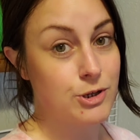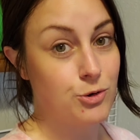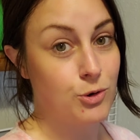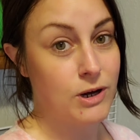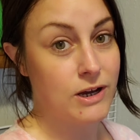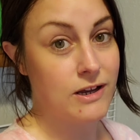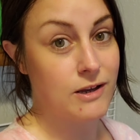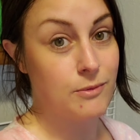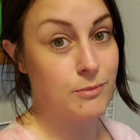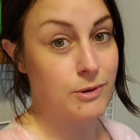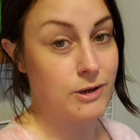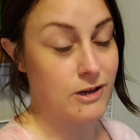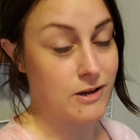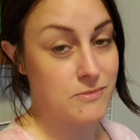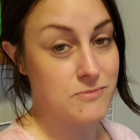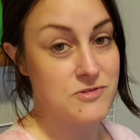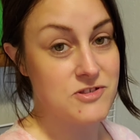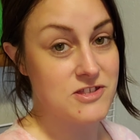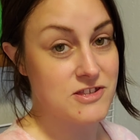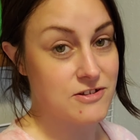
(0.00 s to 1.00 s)
quiet, but
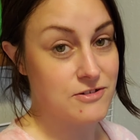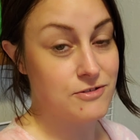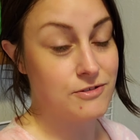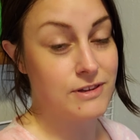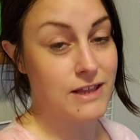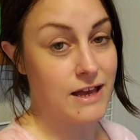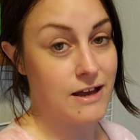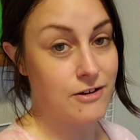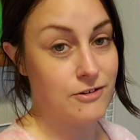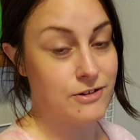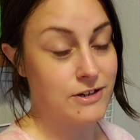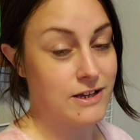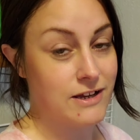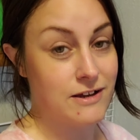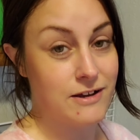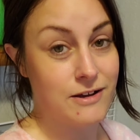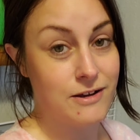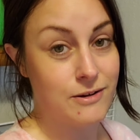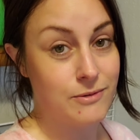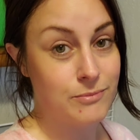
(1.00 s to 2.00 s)
I'm still loud.
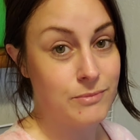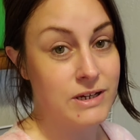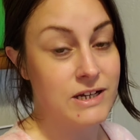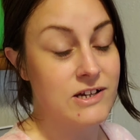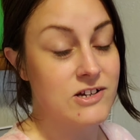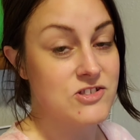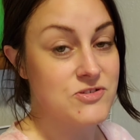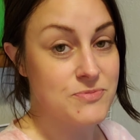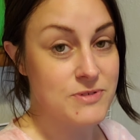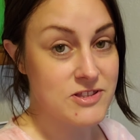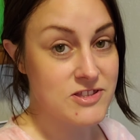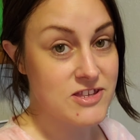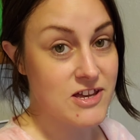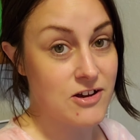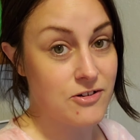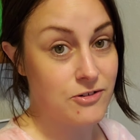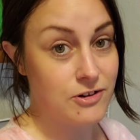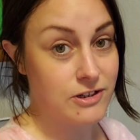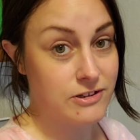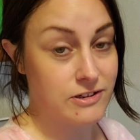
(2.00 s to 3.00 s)
Um, my husband's
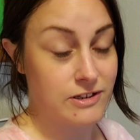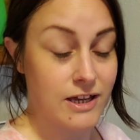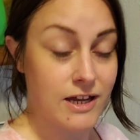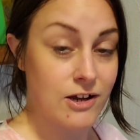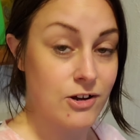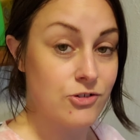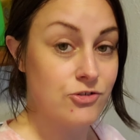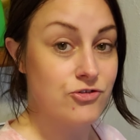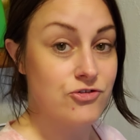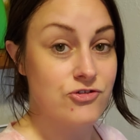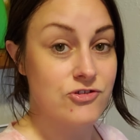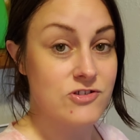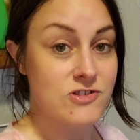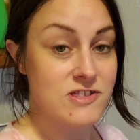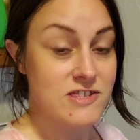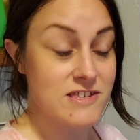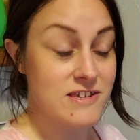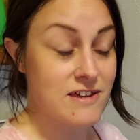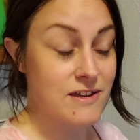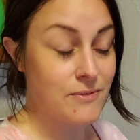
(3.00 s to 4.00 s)
out on the couch
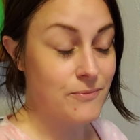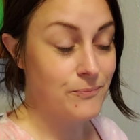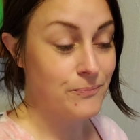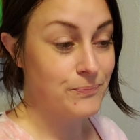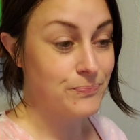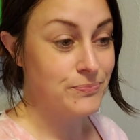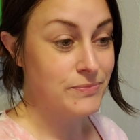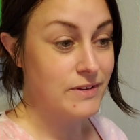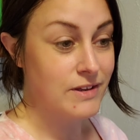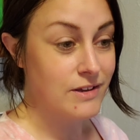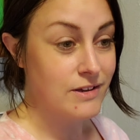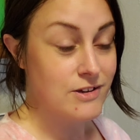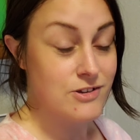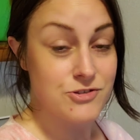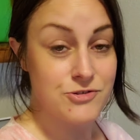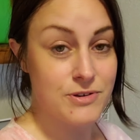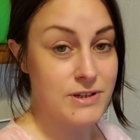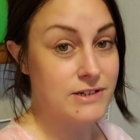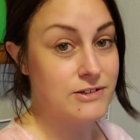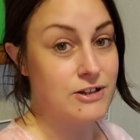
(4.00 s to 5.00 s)
asleep,
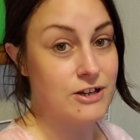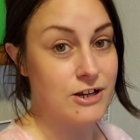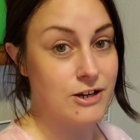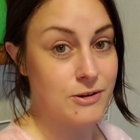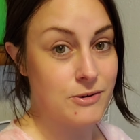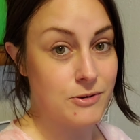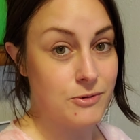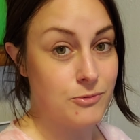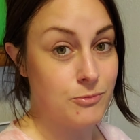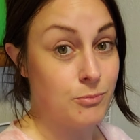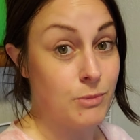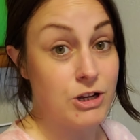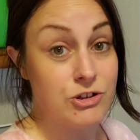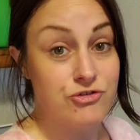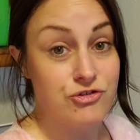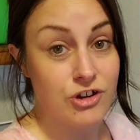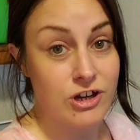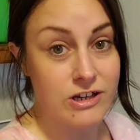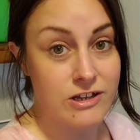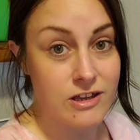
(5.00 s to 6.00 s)
so I don't know how
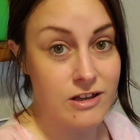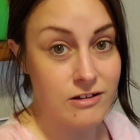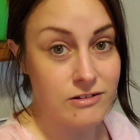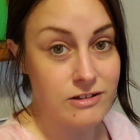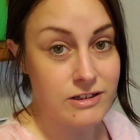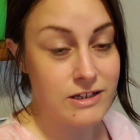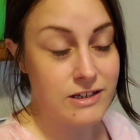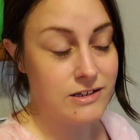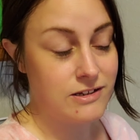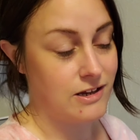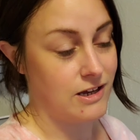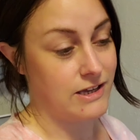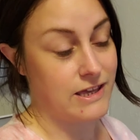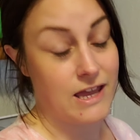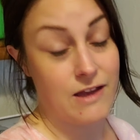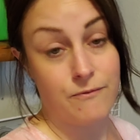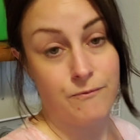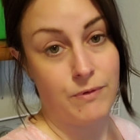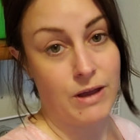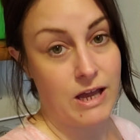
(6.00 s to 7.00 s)
much I can clean. I
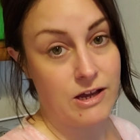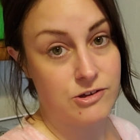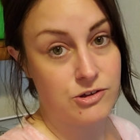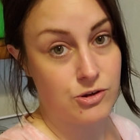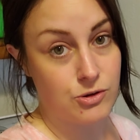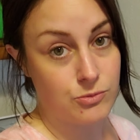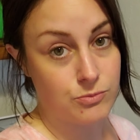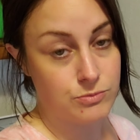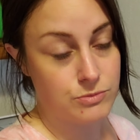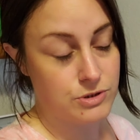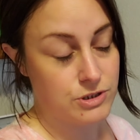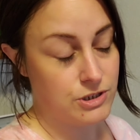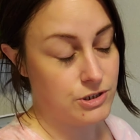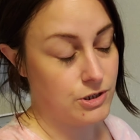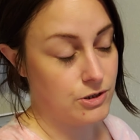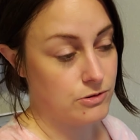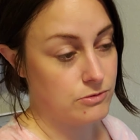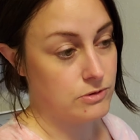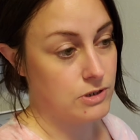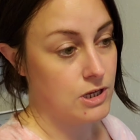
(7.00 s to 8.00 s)
can't vacuum, you
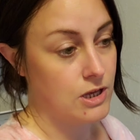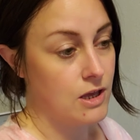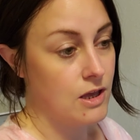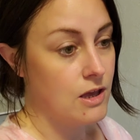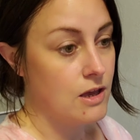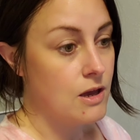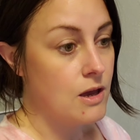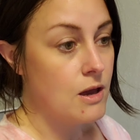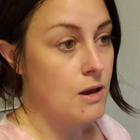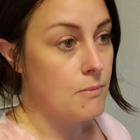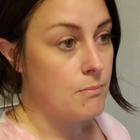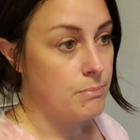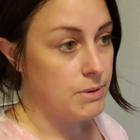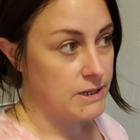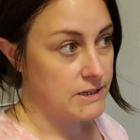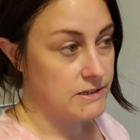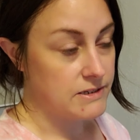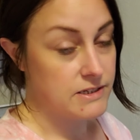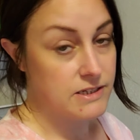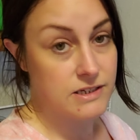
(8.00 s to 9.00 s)
know.
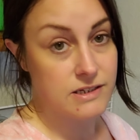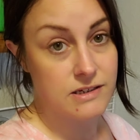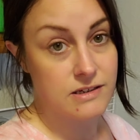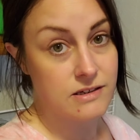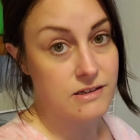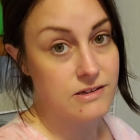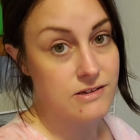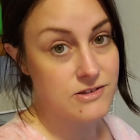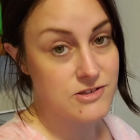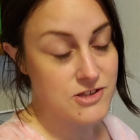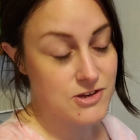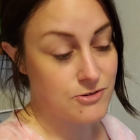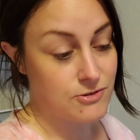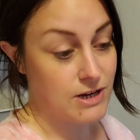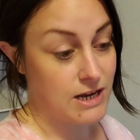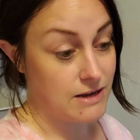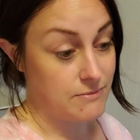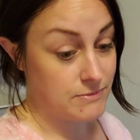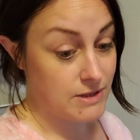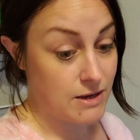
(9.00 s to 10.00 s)
But, so
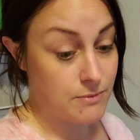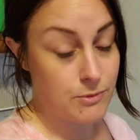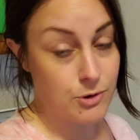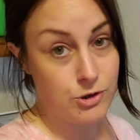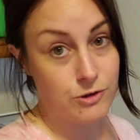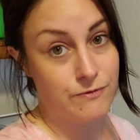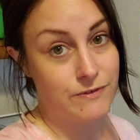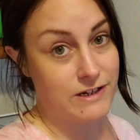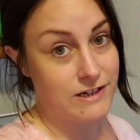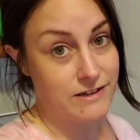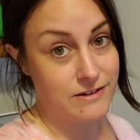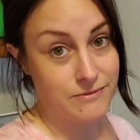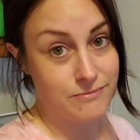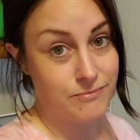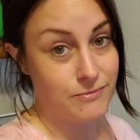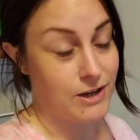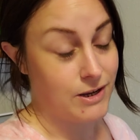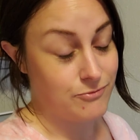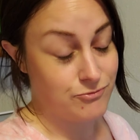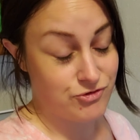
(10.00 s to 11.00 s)
I'm not motivated.
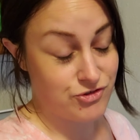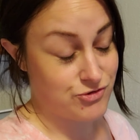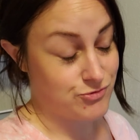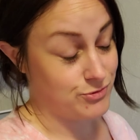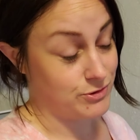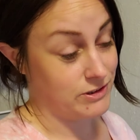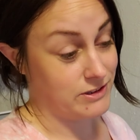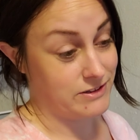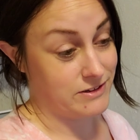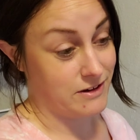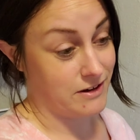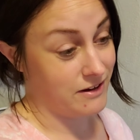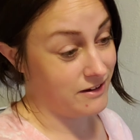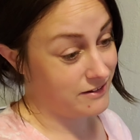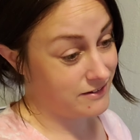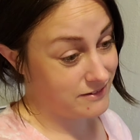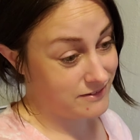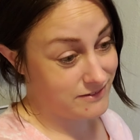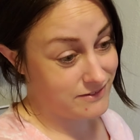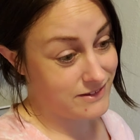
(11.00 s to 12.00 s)
I'm just really
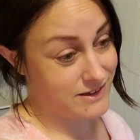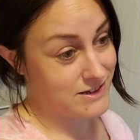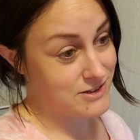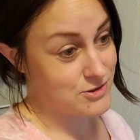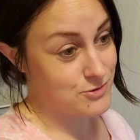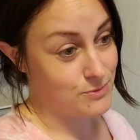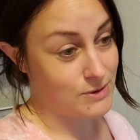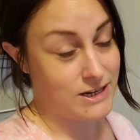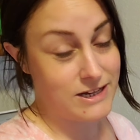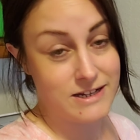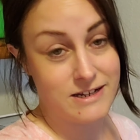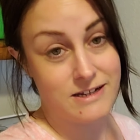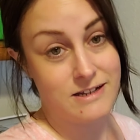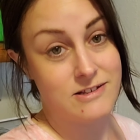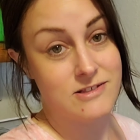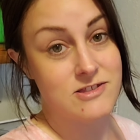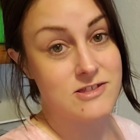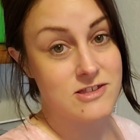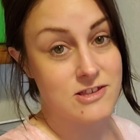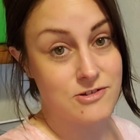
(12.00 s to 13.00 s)
not. That's why
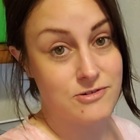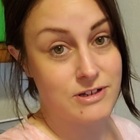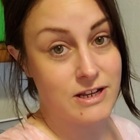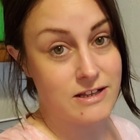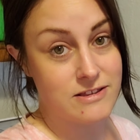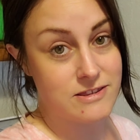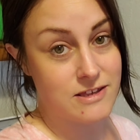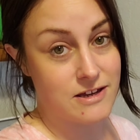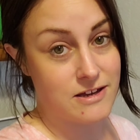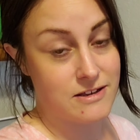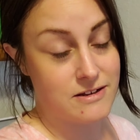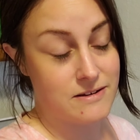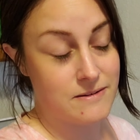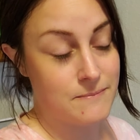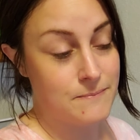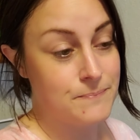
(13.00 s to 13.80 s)
it's still not done.